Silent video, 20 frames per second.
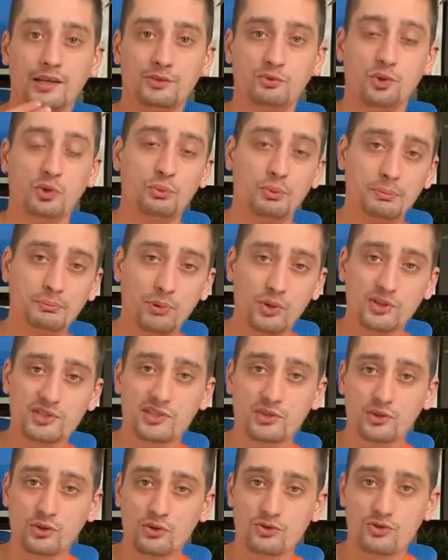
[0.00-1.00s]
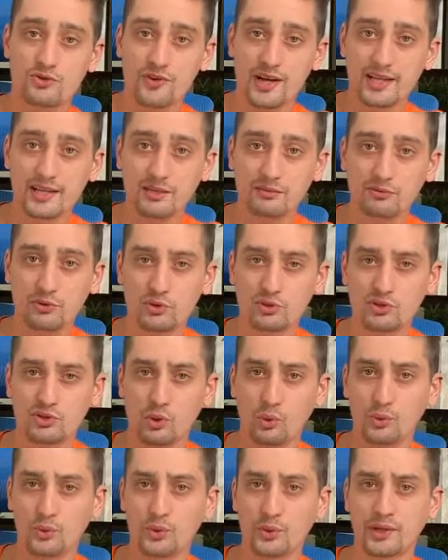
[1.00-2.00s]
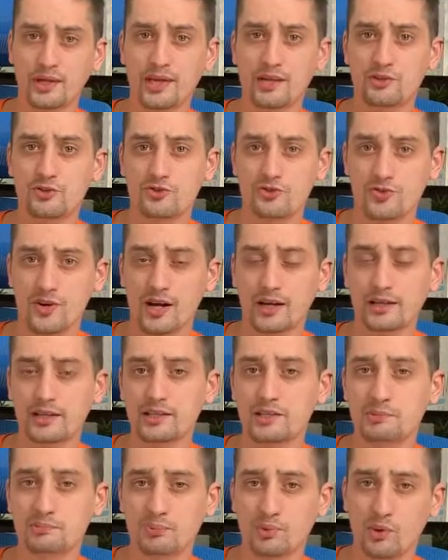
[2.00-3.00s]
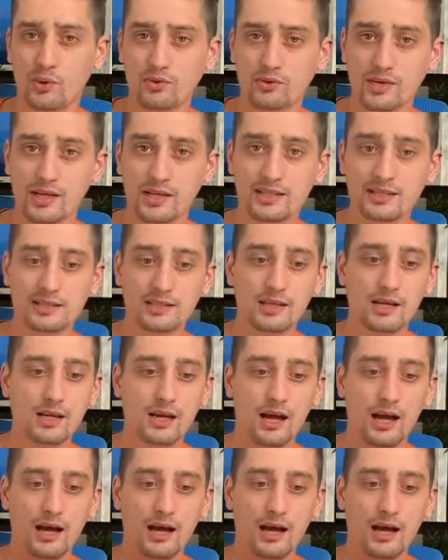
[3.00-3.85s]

it will be posted on TradingView so you can track its progress.